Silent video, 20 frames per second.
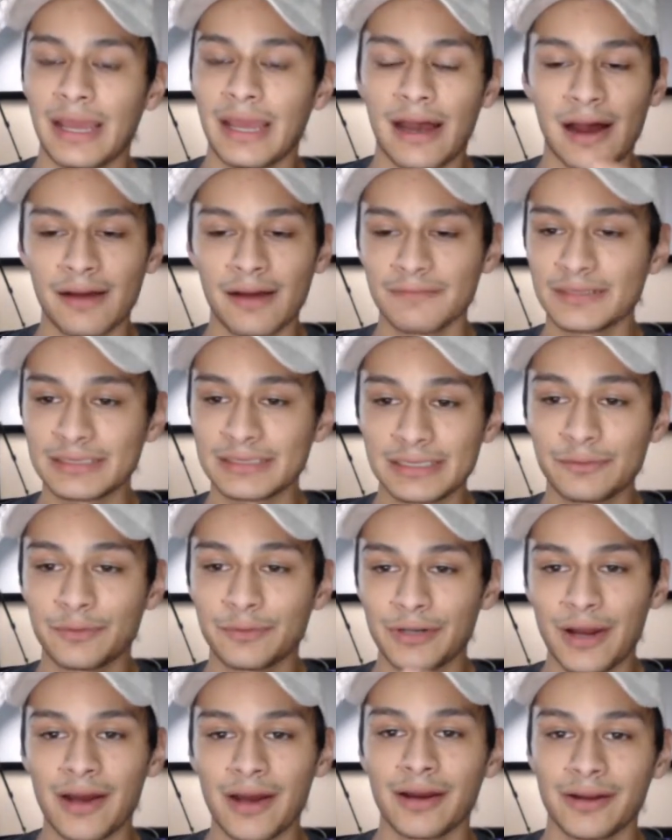Obviously, we're
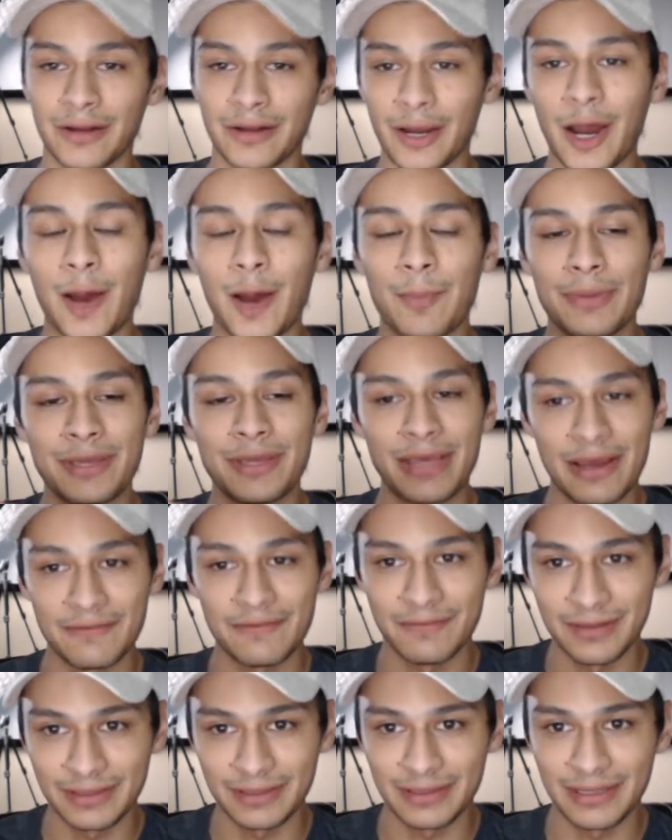not gonna copy
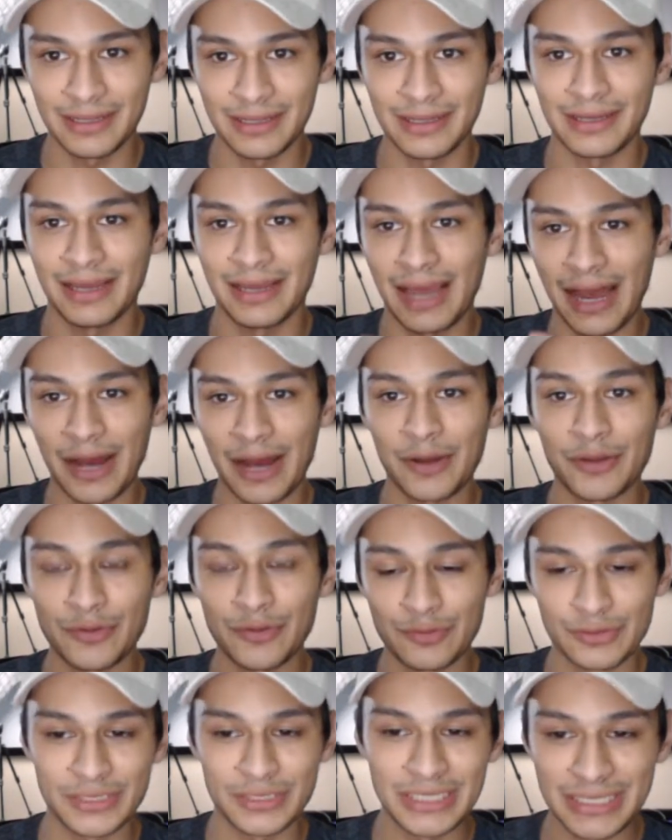everything how
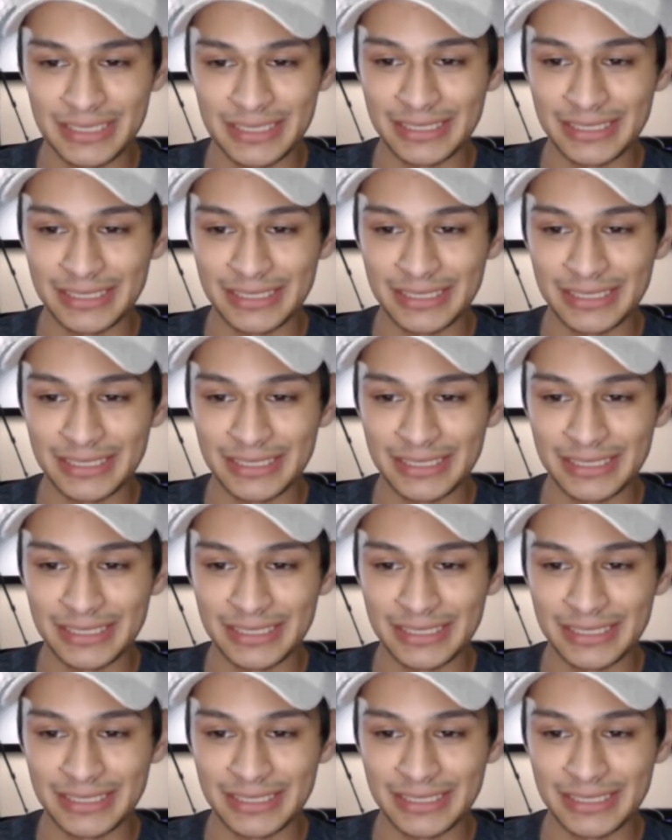you see it